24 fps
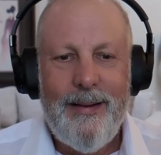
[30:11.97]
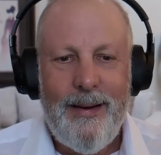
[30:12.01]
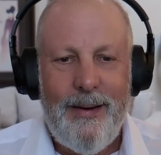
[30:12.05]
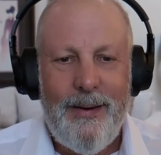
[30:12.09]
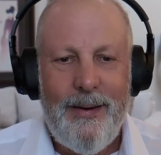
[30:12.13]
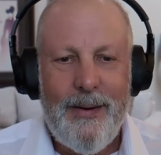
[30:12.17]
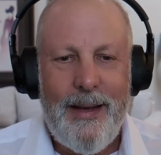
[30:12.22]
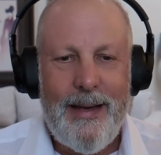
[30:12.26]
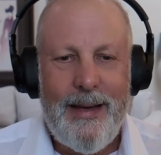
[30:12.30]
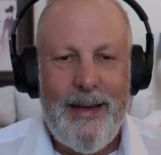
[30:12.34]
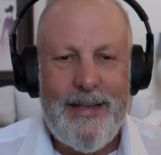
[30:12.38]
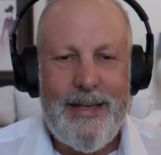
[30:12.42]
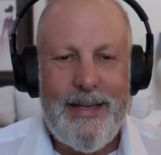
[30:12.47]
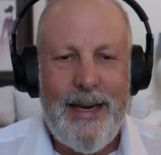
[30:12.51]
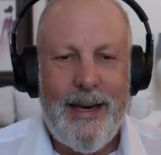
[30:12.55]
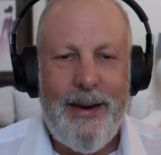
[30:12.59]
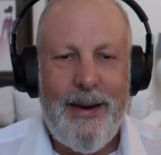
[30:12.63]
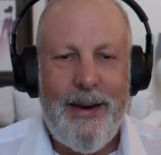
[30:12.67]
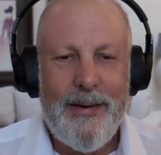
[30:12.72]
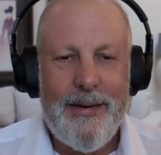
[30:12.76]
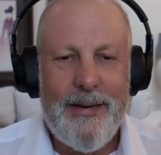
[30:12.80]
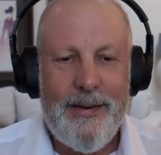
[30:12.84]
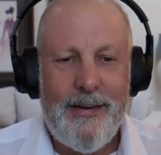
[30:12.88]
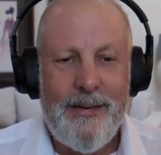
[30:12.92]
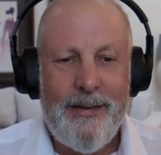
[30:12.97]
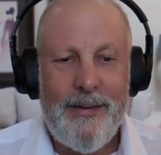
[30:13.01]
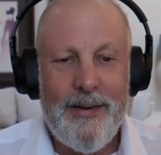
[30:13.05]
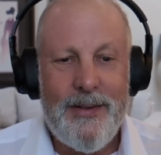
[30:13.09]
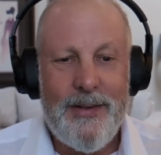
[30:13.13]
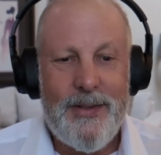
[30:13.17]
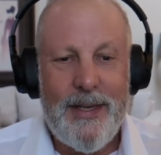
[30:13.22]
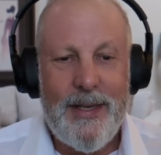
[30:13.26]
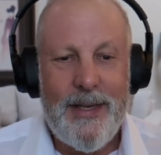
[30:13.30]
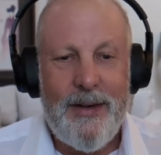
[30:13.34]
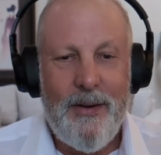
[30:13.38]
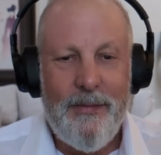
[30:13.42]
Okay, take care,
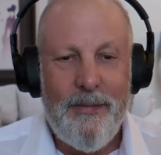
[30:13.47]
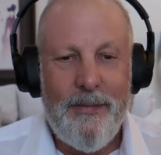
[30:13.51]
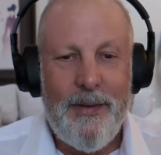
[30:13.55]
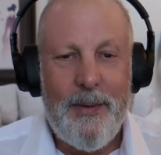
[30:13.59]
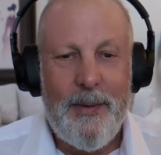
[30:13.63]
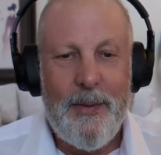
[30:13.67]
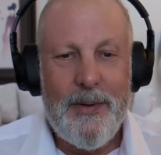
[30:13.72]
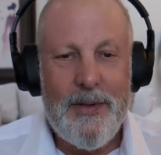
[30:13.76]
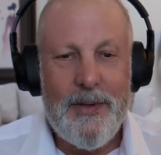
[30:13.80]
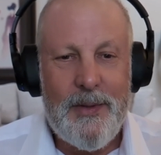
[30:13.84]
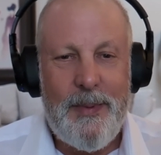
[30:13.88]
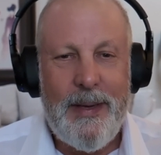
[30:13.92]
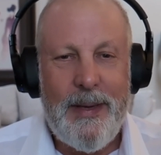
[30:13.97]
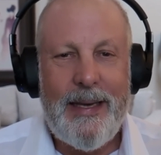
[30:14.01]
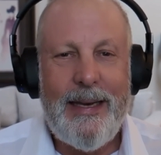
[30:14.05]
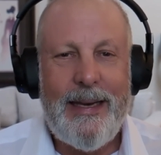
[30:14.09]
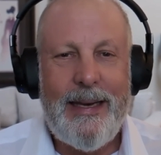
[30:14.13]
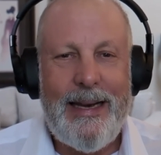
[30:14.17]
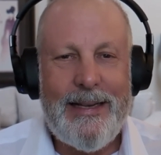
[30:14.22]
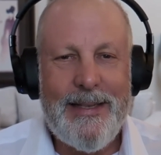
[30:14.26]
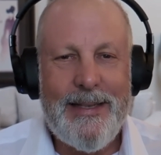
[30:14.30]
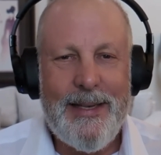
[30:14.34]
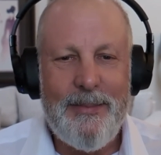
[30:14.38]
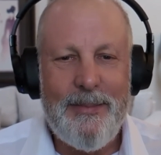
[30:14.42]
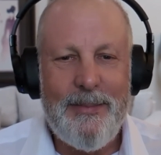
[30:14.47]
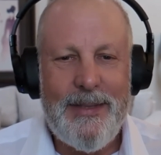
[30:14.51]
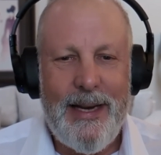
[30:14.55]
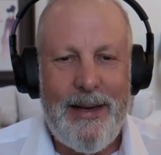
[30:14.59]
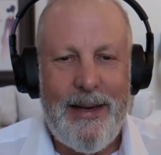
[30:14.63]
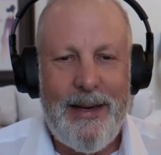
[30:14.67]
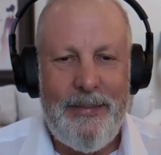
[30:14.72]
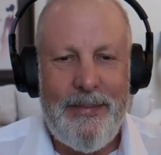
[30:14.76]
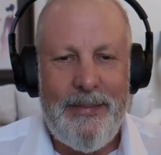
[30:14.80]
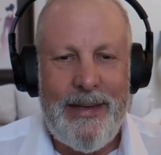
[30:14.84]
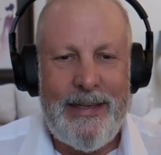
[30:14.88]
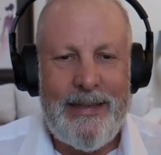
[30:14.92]
Christian. Hopefully we'll speak again
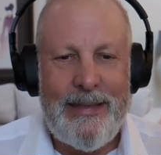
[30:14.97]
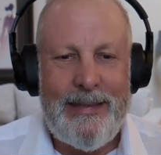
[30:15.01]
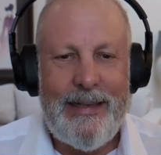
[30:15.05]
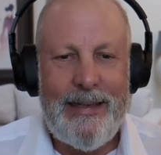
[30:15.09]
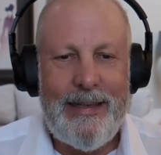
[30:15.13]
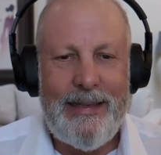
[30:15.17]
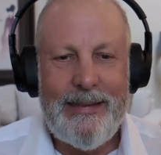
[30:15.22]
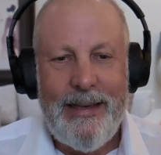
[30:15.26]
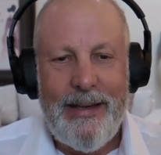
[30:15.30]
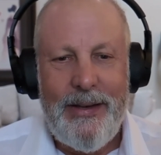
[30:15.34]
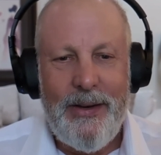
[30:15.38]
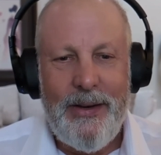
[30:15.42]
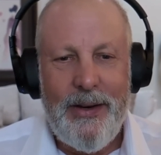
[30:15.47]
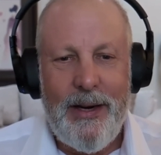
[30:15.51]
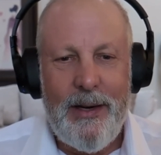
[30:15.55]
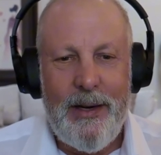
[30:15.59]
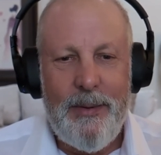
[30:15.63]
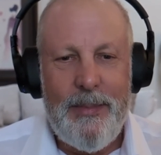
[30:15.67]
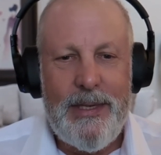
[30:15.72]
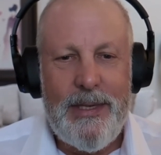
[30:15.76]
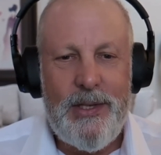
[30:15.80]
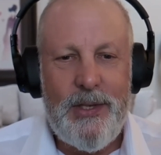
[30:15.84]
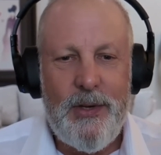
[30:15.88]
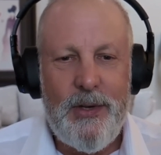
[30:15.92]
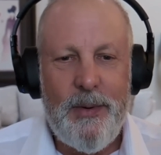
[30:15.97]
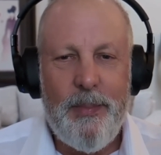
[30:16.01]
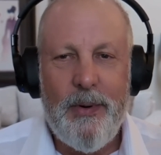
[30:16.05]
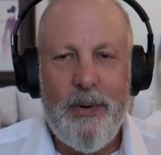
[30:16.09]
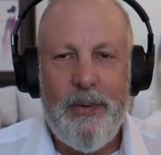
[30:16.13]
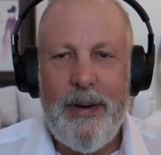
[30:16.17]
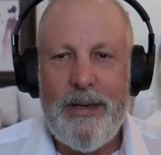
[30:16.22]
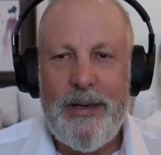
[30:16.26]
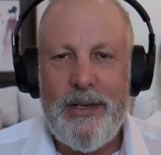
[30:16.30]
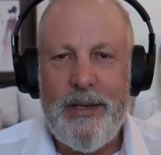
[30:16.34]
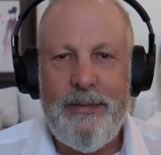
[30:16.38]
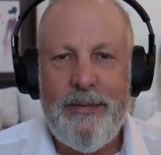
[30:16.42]
sometime, and you're going to be
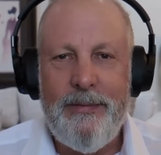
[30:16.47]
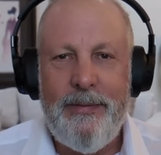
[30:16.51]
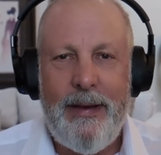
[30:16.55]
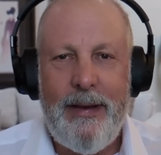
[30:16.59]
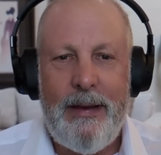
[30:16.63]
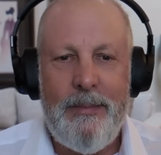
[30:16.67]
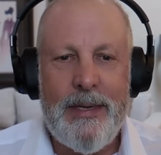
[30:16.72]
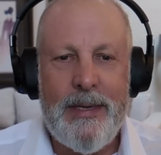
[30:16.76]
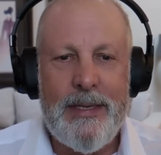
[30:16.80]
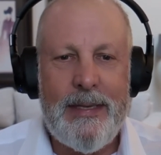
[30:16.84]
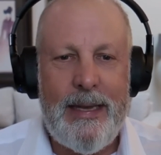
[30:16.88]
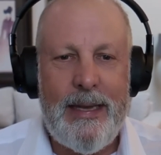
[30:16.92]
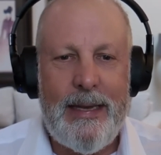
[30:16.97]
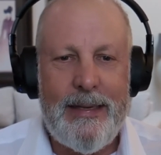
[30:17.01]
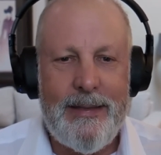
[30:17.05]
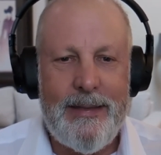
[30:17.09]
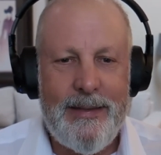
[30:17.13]
super rich and famous then.